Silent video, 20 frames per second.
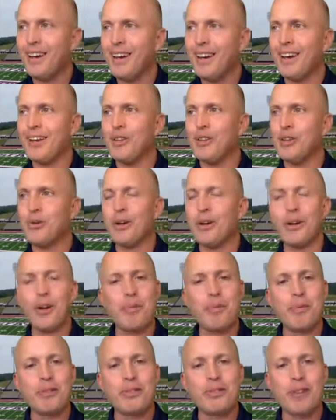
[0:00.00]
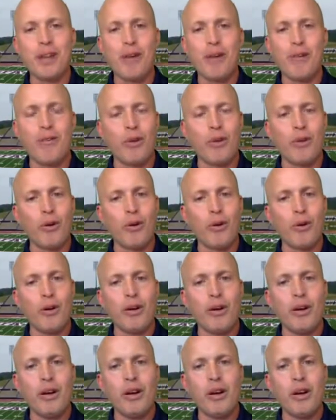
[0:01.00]
And you end up mm-hmm. in South
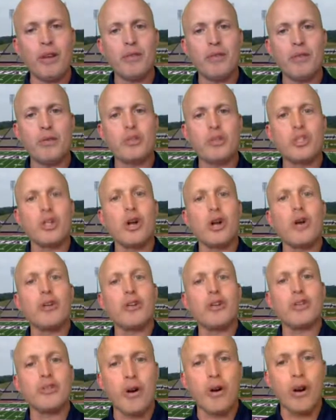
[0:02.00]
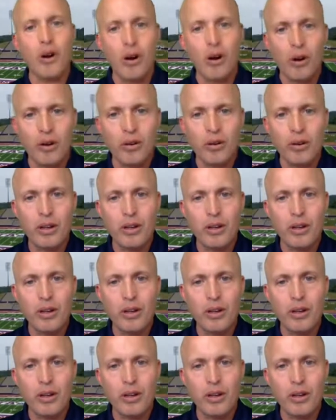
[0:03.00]
Florida where Charlie Strong,